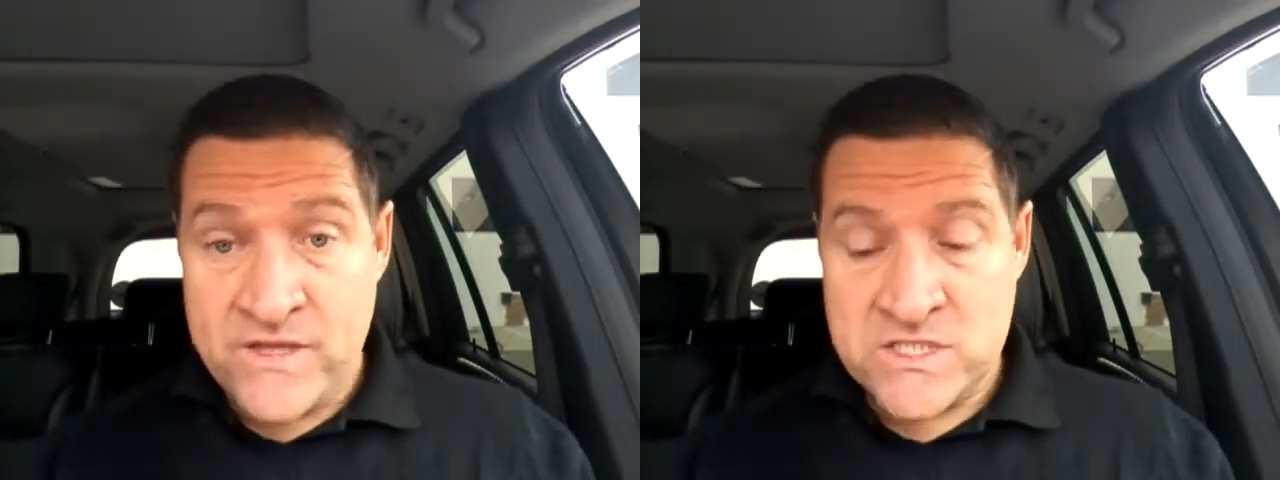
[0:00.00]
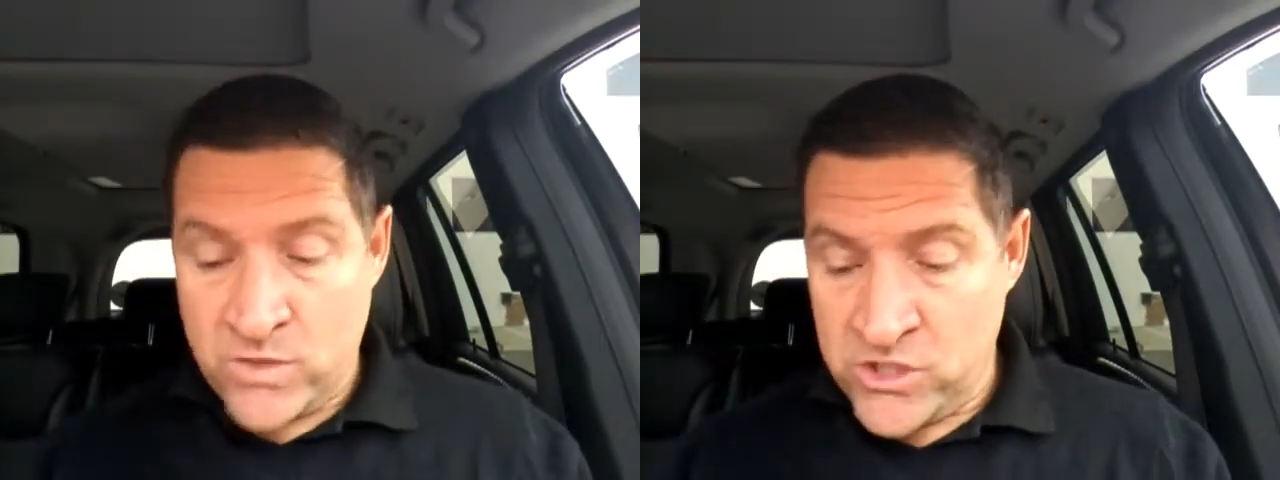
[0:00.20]

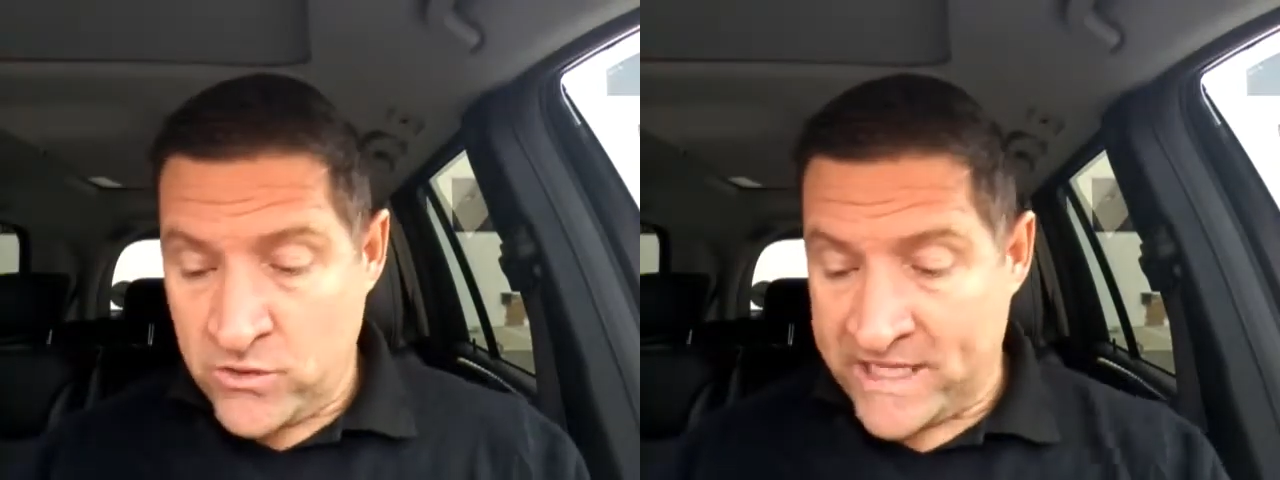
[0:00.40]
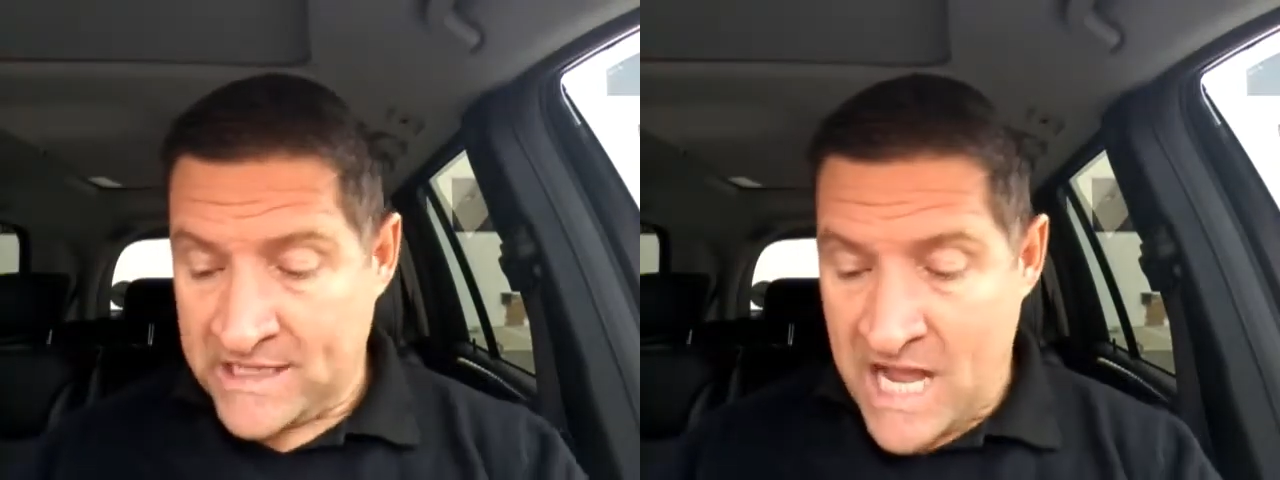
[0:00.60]
That's where you
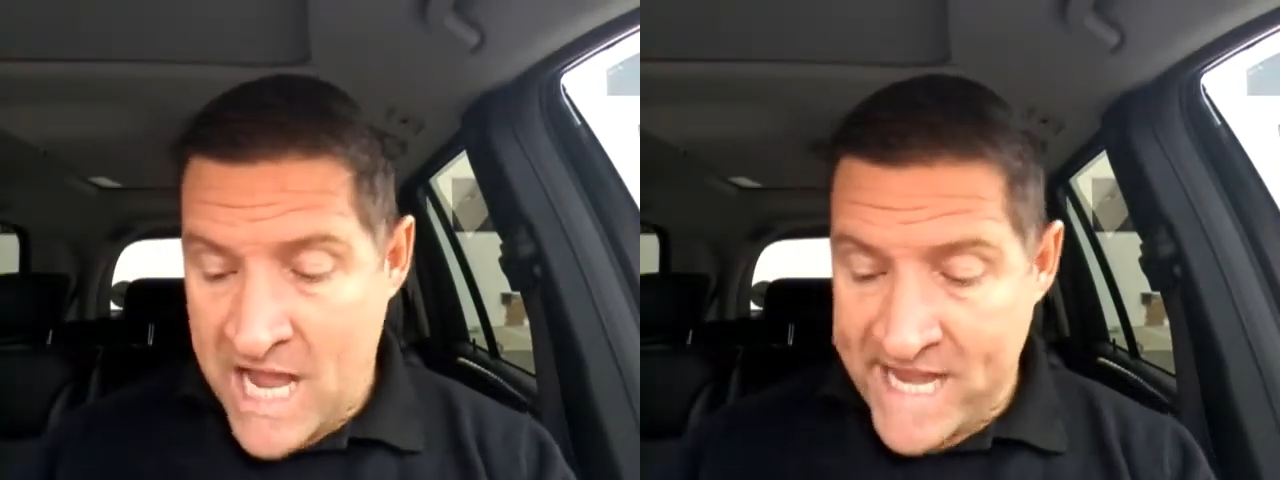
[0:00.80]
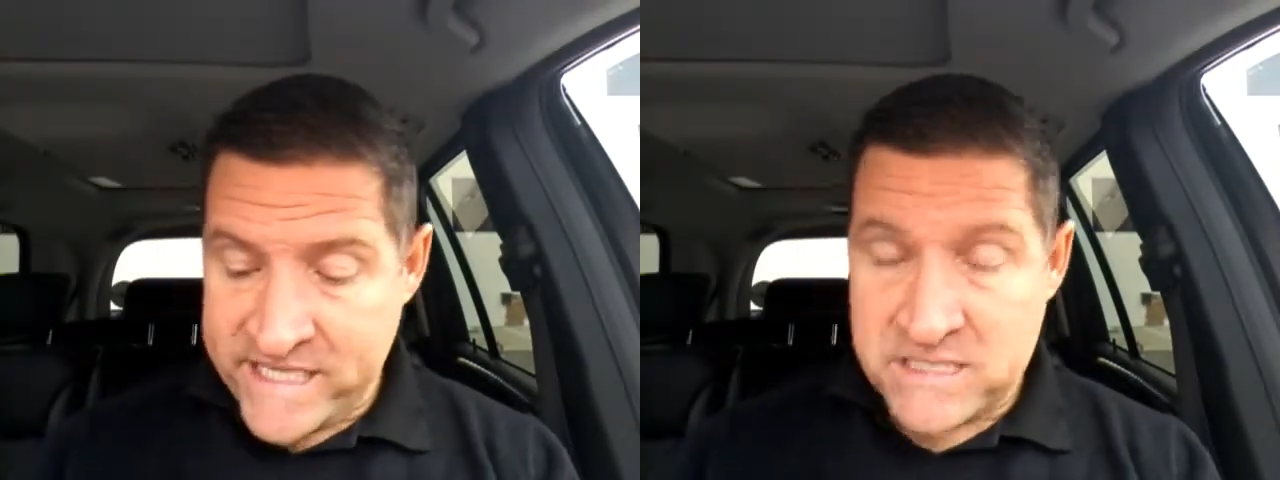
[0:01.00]
get the
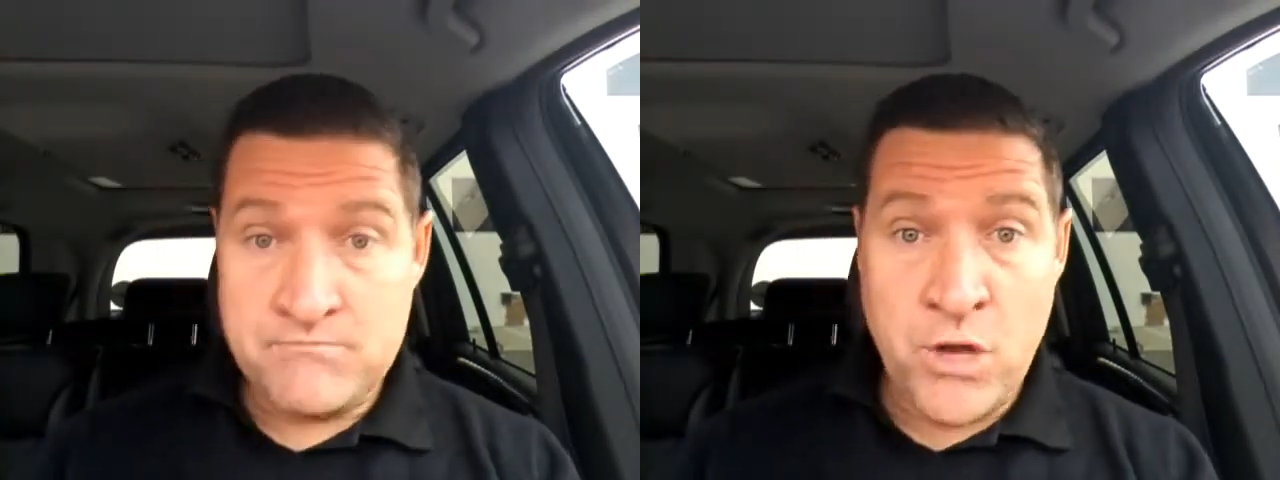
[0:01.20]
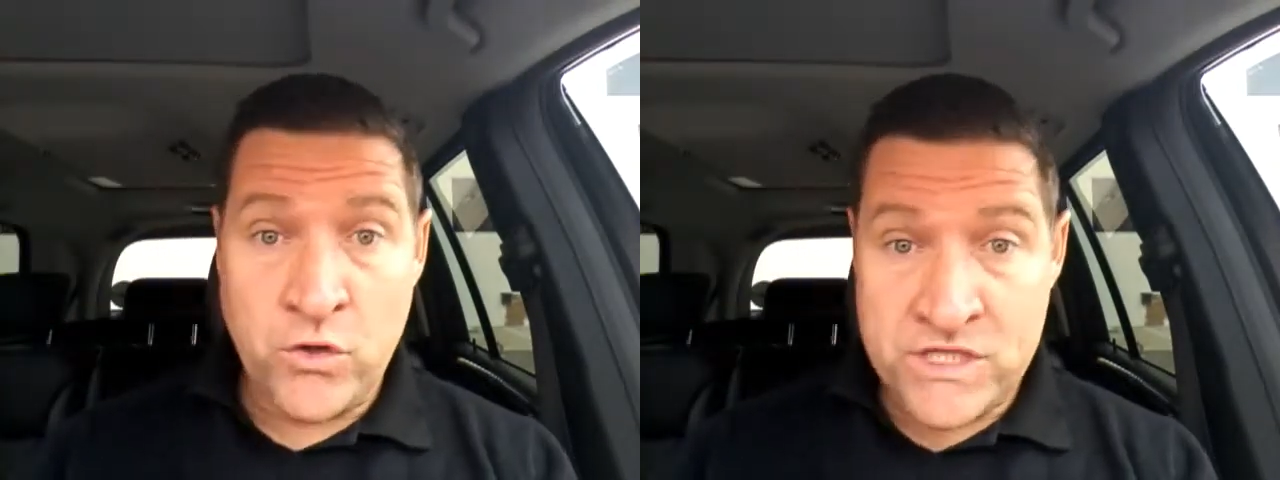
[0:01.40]
highest
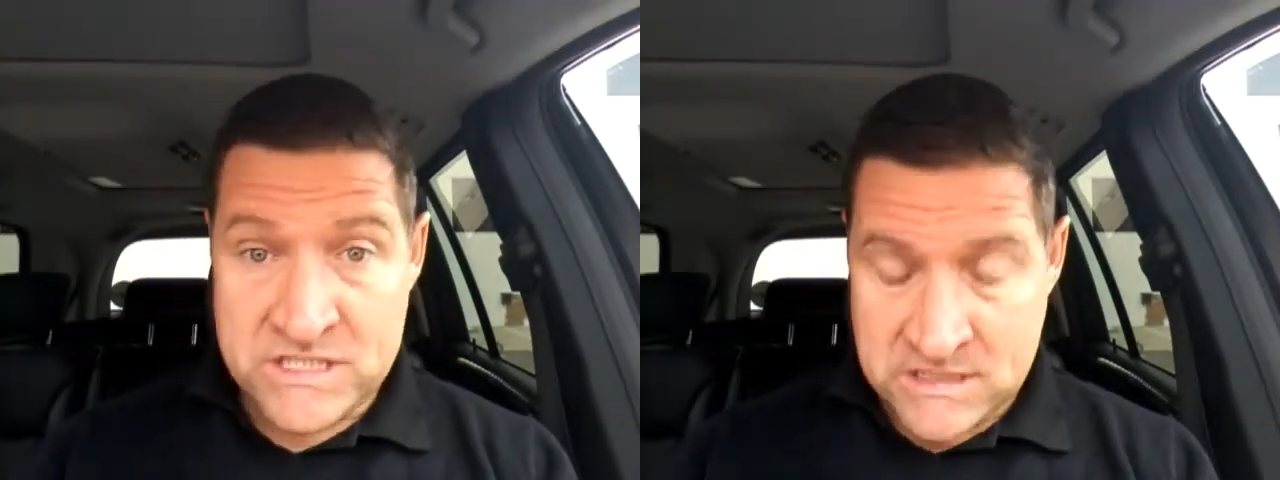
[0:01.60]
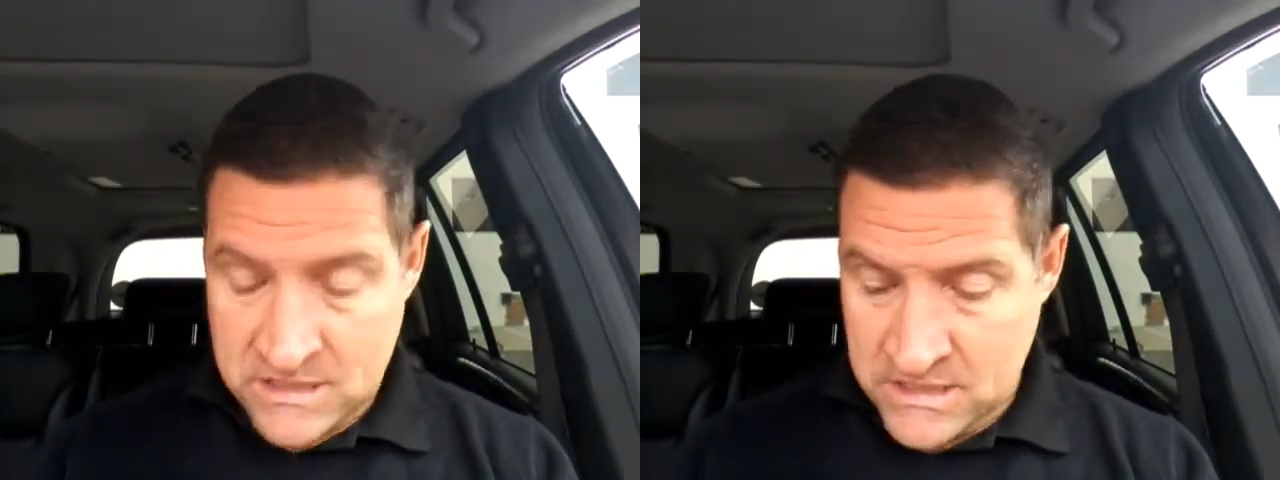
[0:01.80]

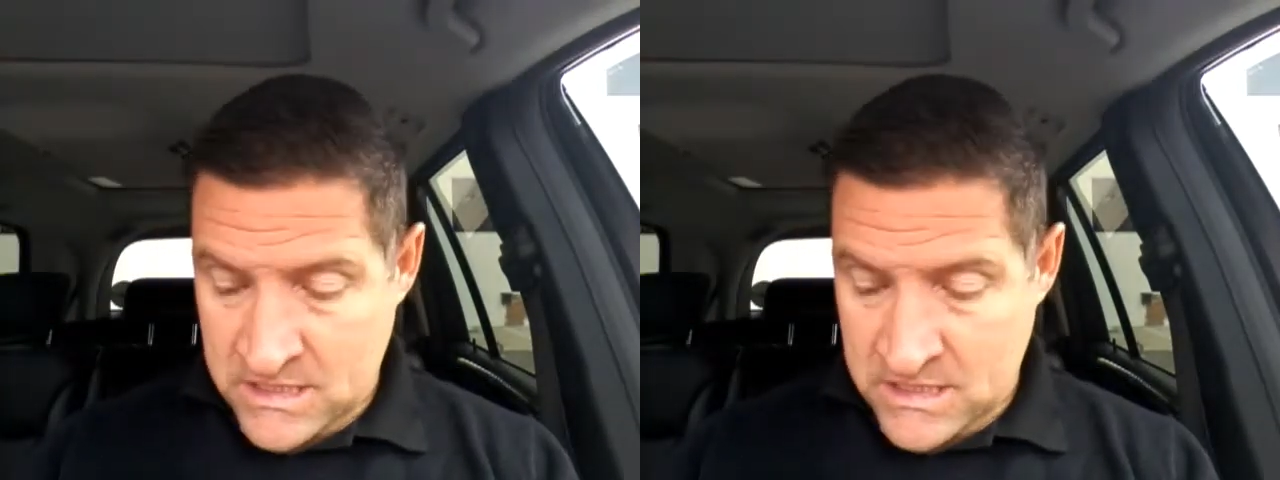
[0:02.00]
bonus